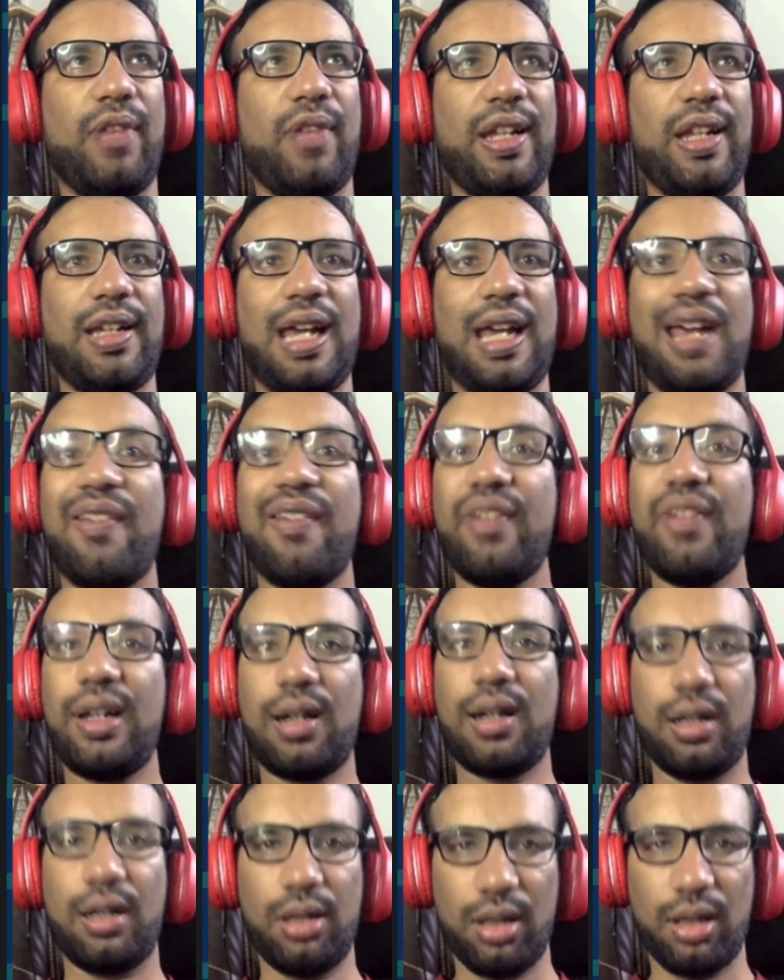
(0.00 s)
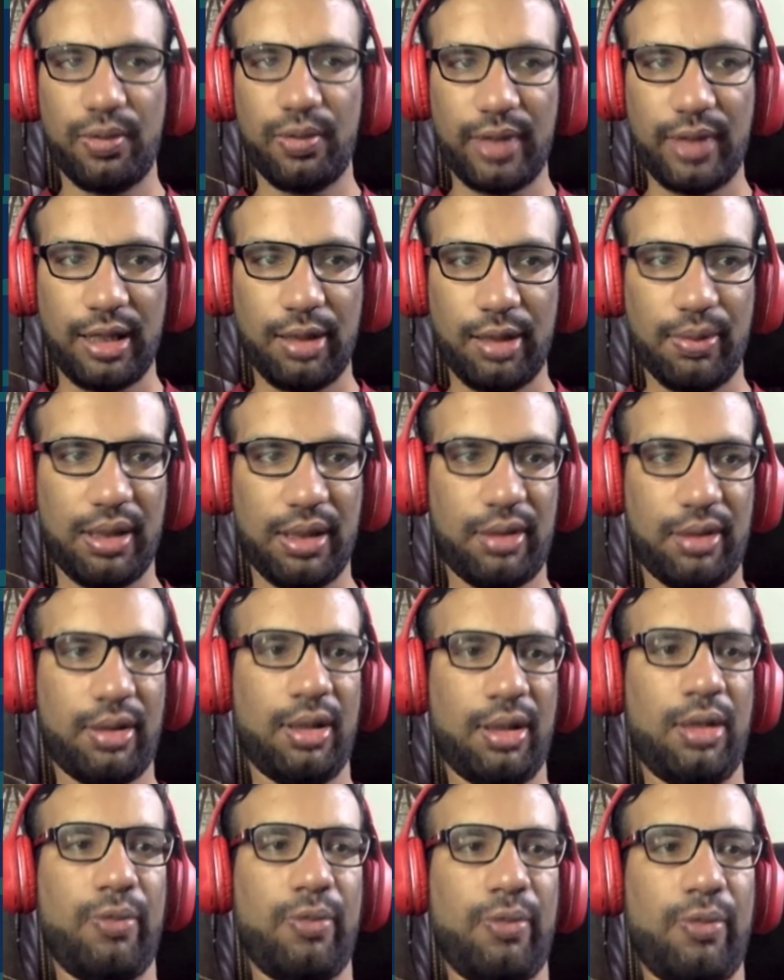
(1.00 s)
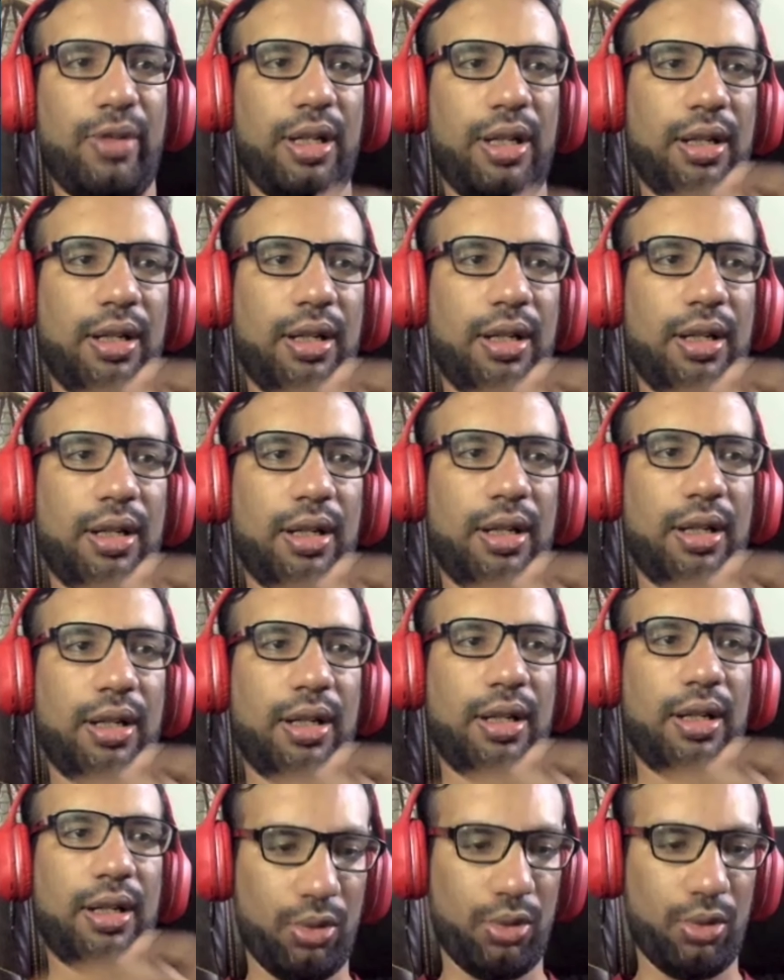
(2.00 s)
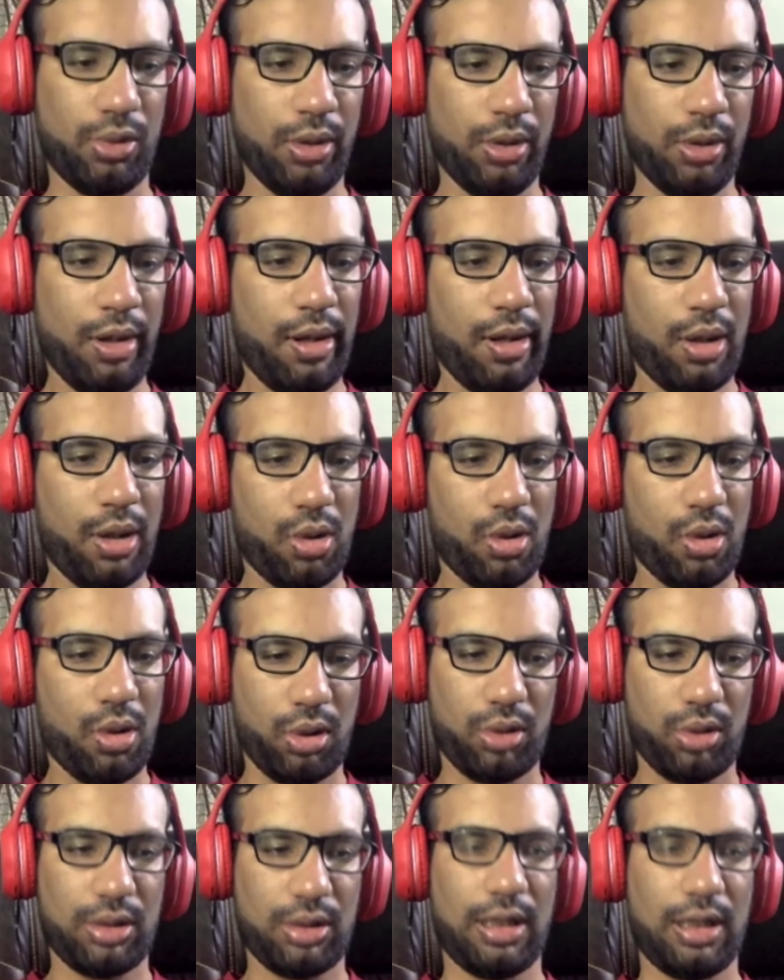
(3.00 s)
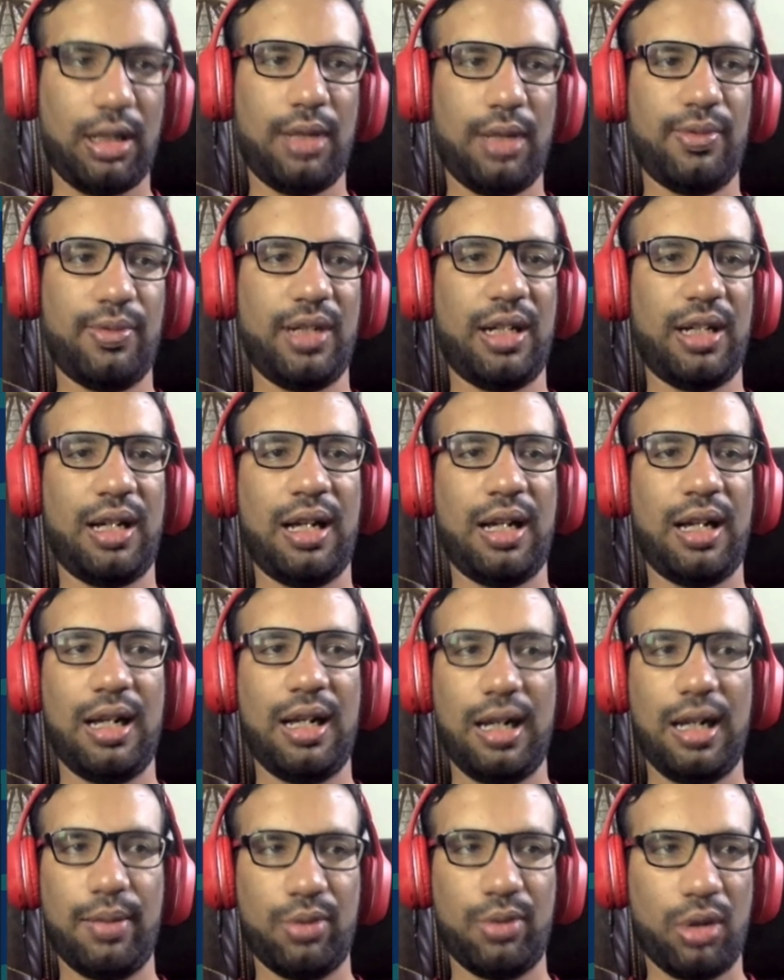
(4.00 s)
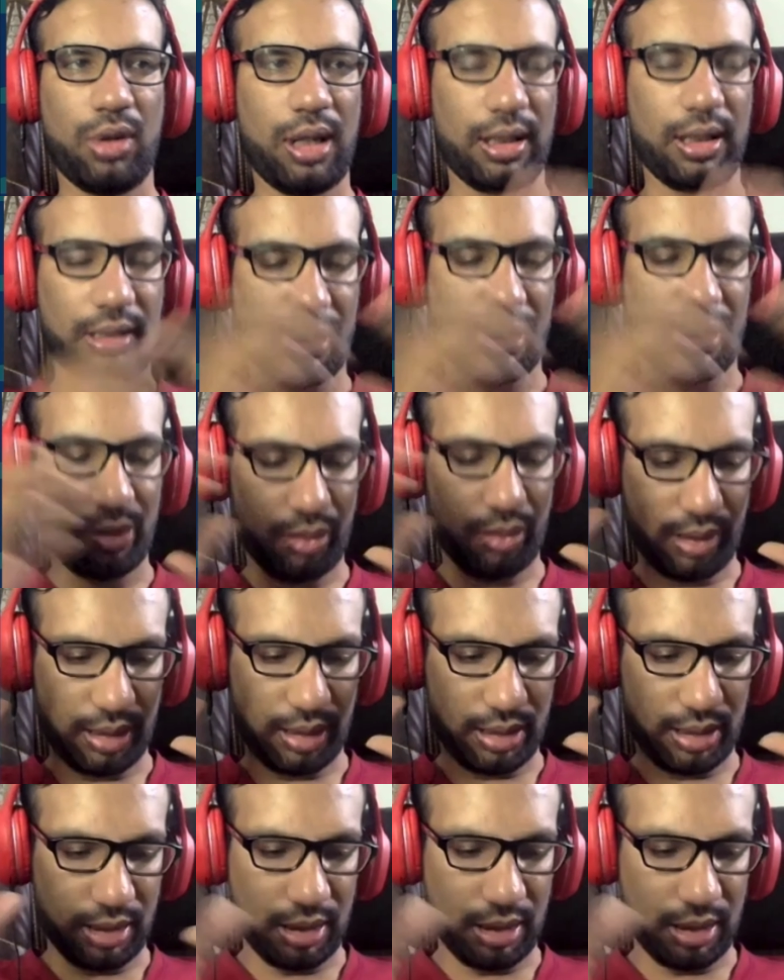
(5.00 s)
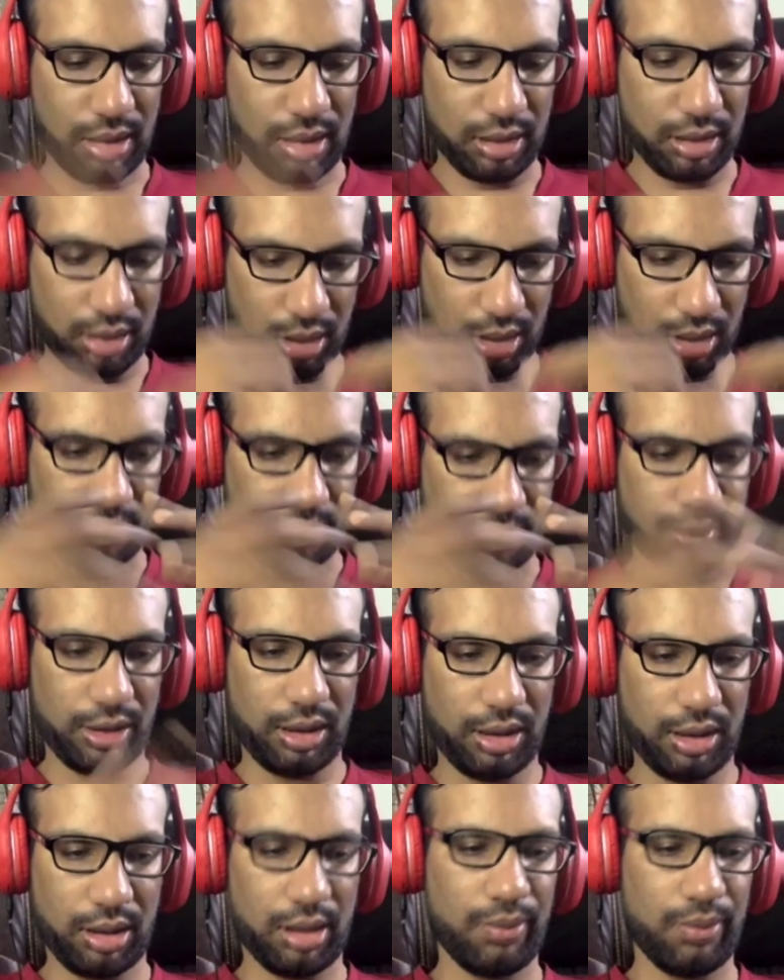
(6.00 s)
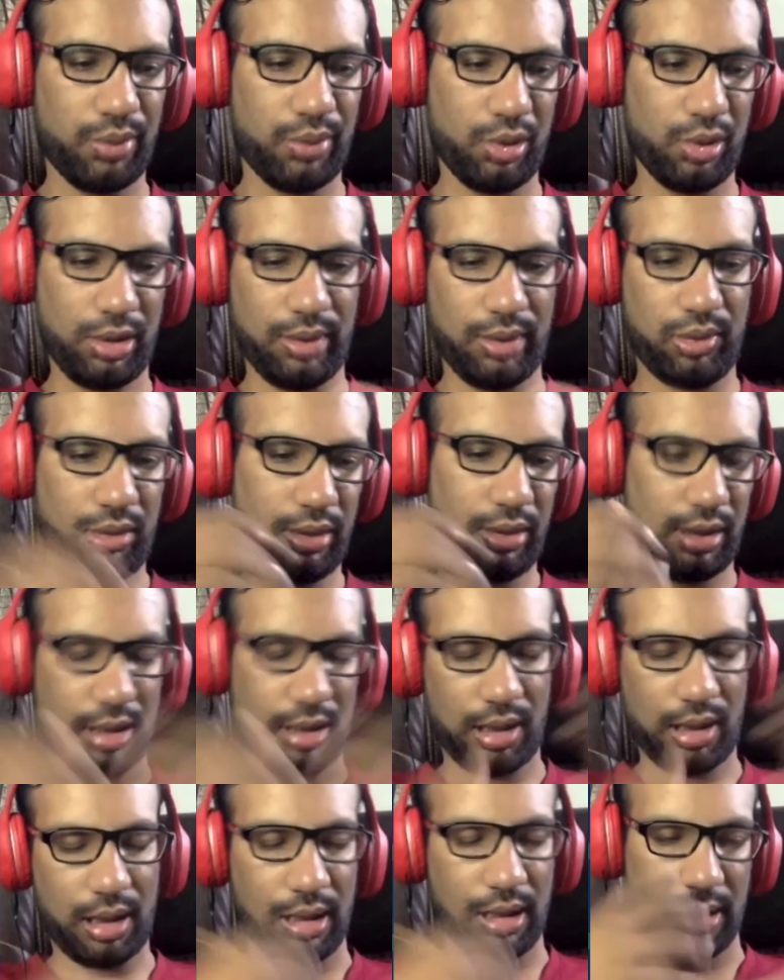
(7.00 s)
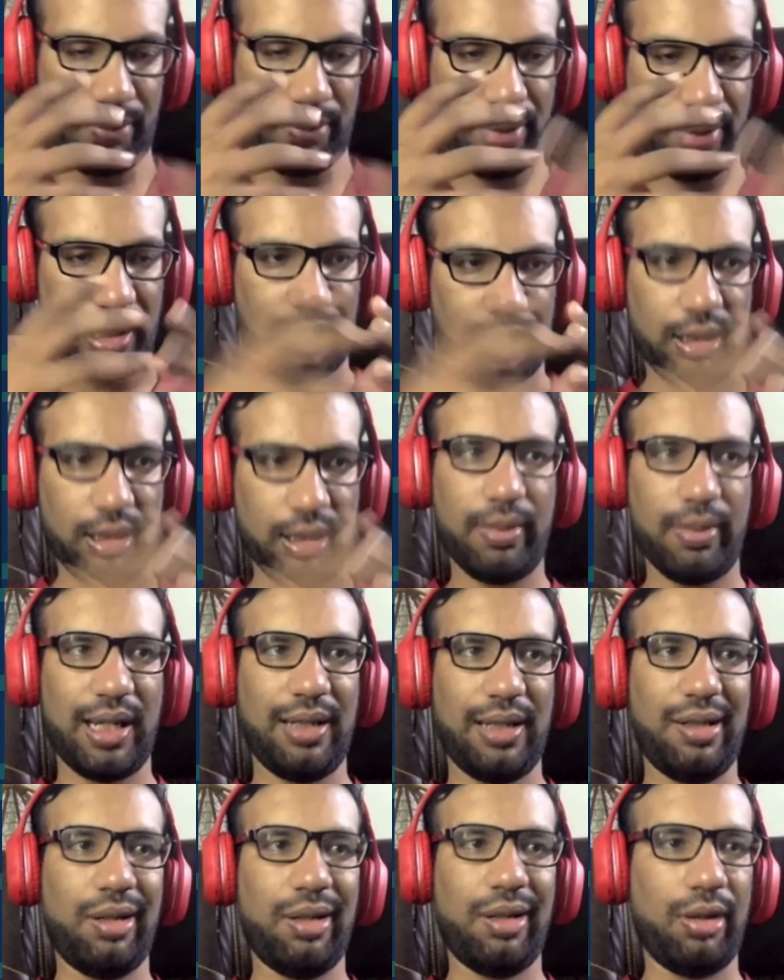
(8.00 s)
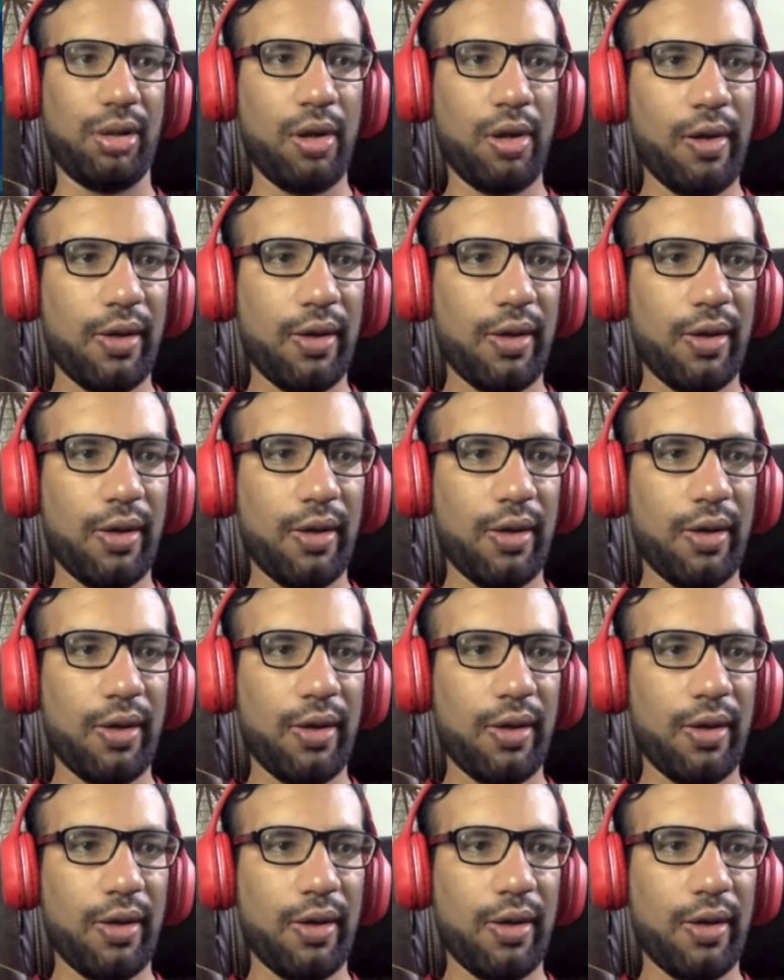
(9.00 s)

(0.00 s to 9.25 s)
very heavy kind of animation where I have to choreograph or I have to orchestrate a lot of composables based on my need.